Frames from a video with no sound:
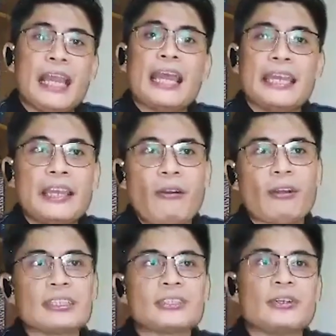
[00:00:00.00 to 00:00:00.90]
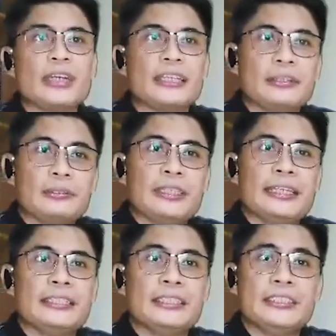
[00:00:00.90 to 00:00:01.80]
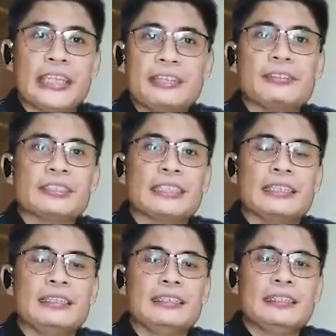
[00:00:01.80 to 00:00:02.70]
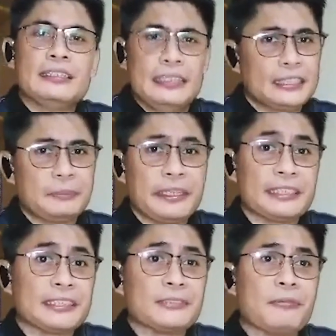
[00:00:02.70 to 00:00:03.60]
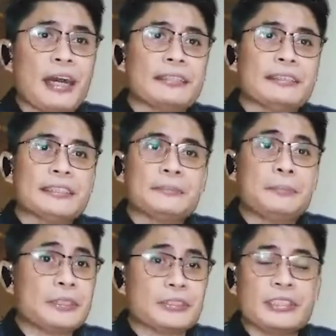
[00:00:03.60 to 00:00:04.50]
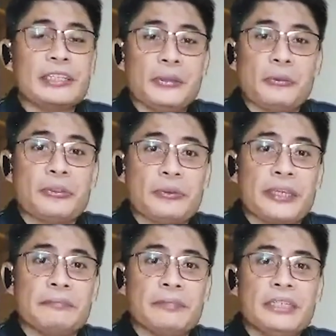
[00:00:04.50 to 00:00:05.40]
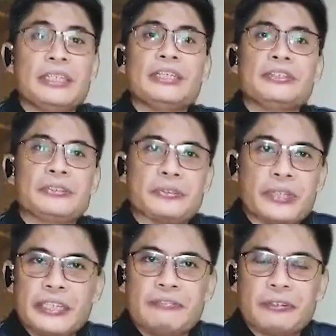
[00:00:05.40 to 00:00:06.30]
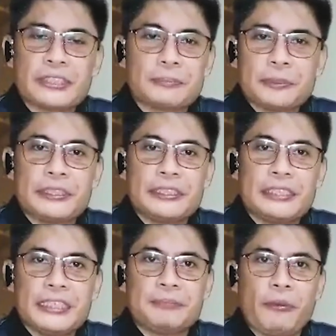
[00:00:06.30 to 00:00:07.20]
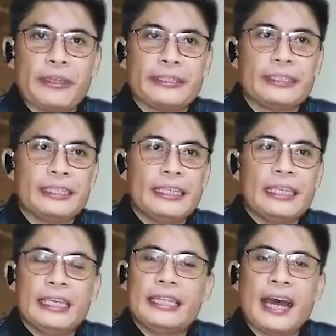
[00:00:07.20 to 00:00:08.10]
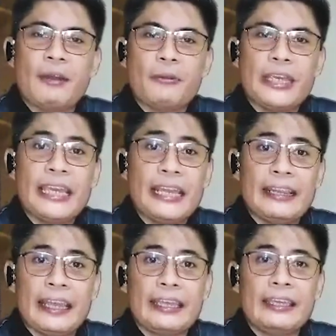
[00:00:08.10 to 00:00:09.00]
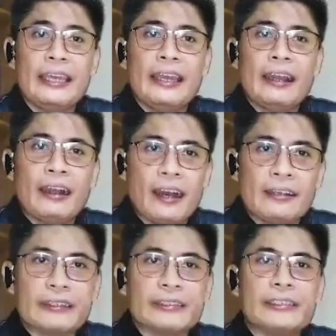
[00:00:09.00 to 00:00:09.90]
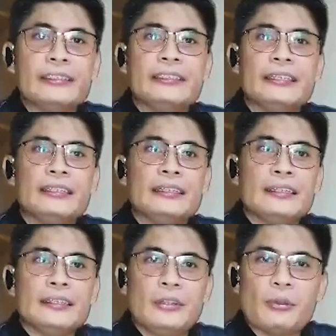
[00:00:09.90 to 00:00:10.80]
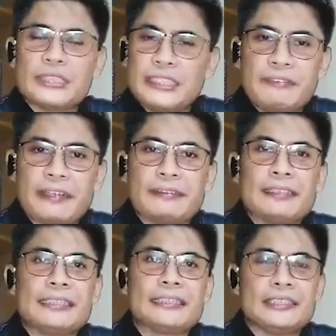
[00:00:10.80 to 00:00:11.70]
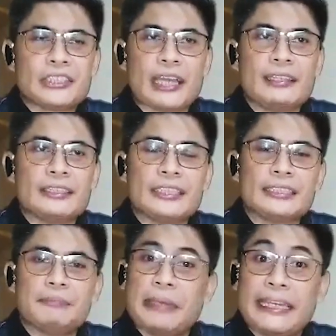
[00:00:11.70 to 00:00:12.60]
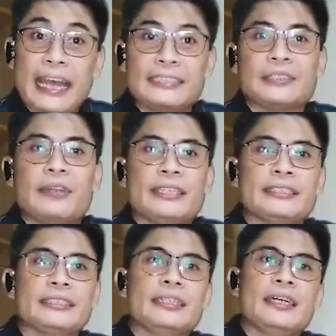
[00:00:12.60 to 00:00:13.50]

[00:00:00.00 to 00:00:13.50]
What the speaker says: He also included generously the experiences of others personally known to him to reinforce further his point in how he and they conquered those difficulties and challenges by God's grace